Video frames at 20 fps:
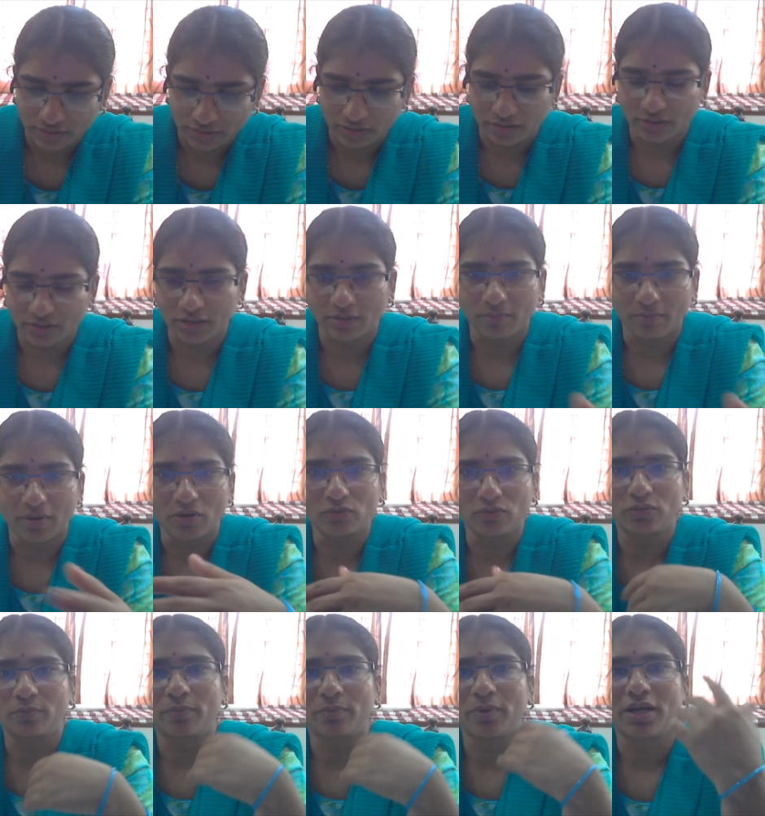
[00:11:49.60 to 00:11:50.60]
in the
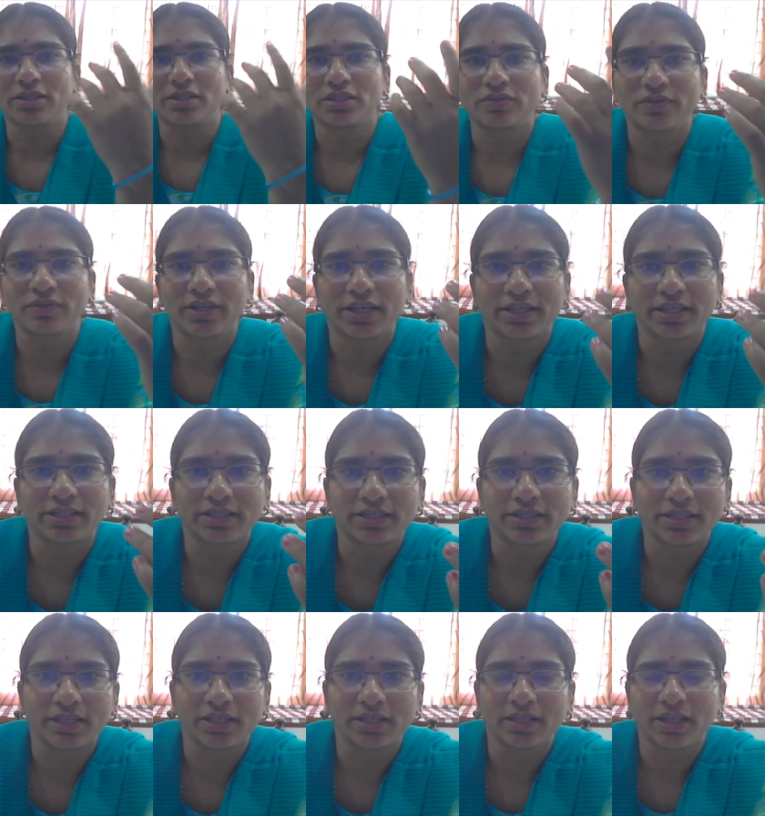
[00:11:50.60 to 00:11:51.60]
mouth parts we can
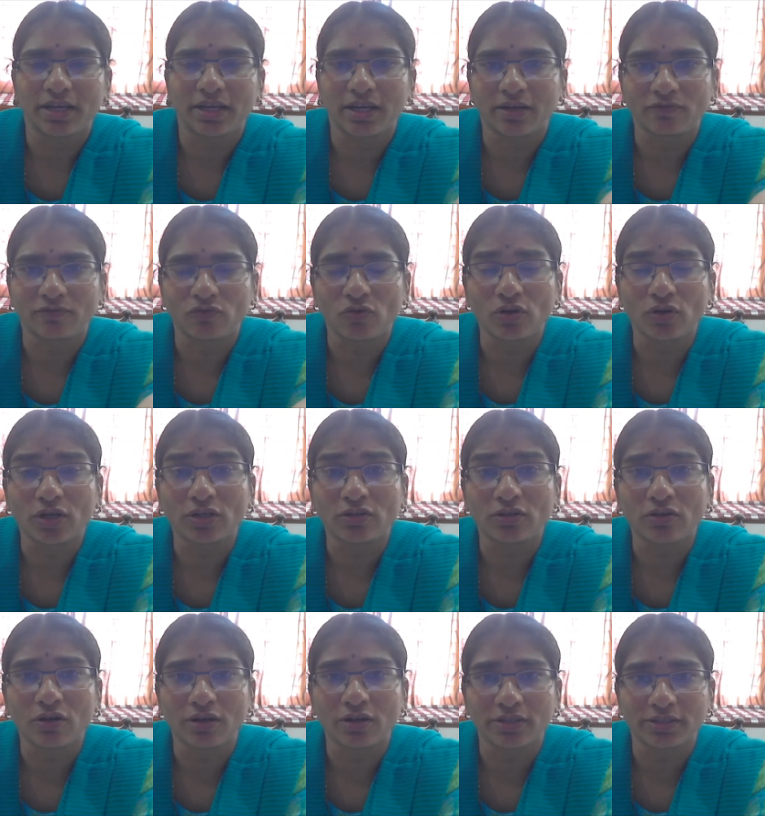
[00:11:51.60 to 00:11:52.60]
see there are vocal
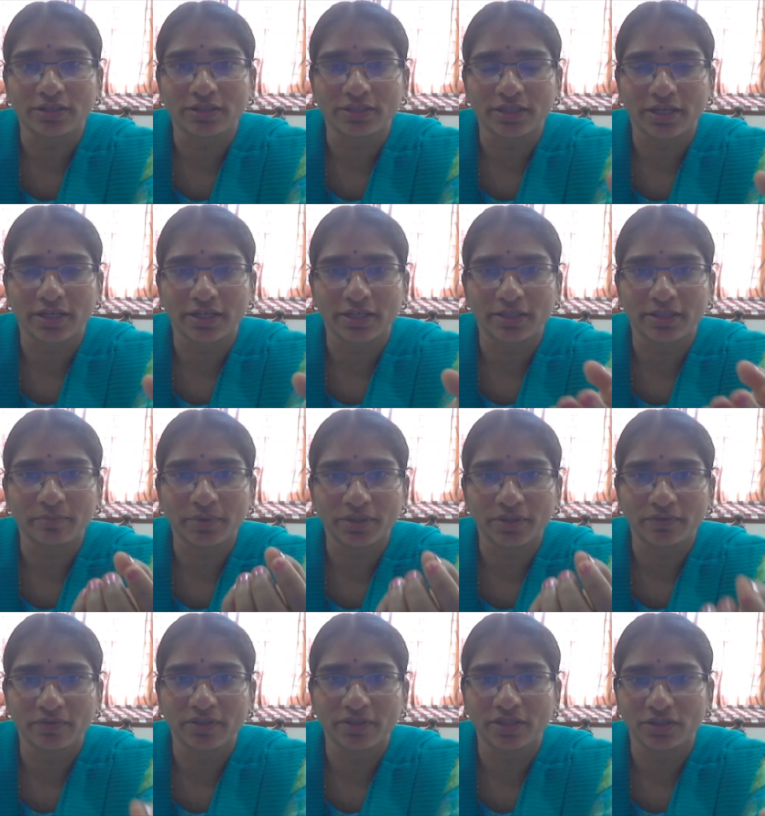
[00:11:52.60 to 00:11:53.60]
cords, and in
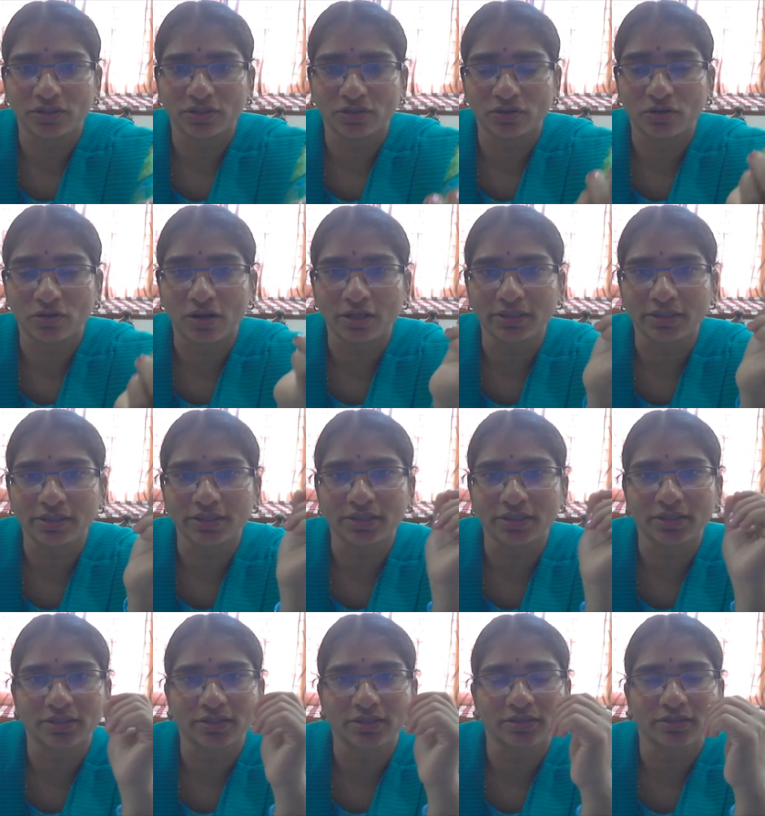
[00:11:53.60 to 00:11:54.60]
between is the
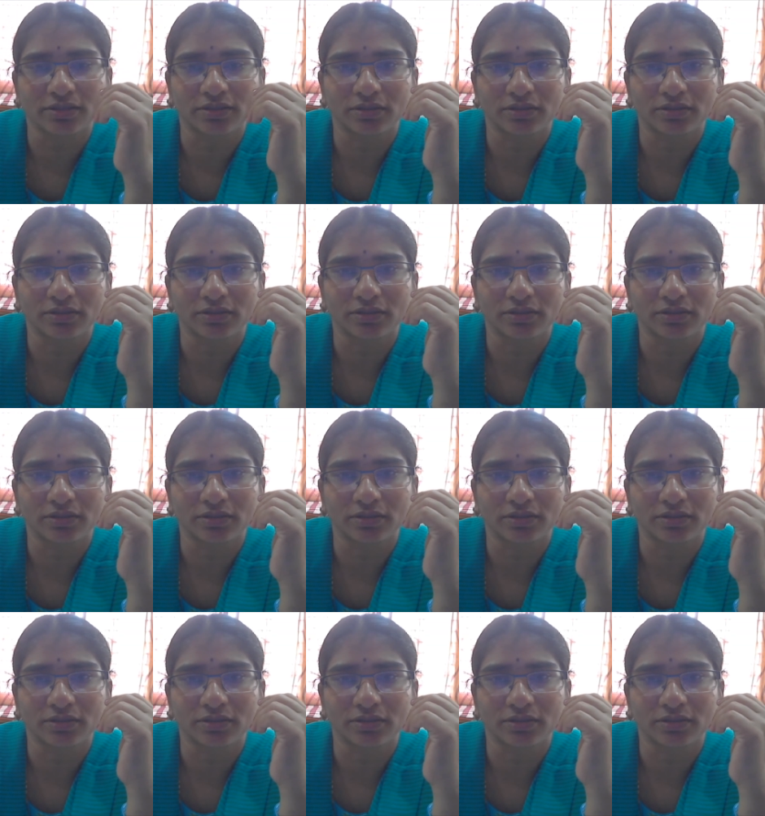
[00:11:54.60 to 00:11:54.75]
glottis.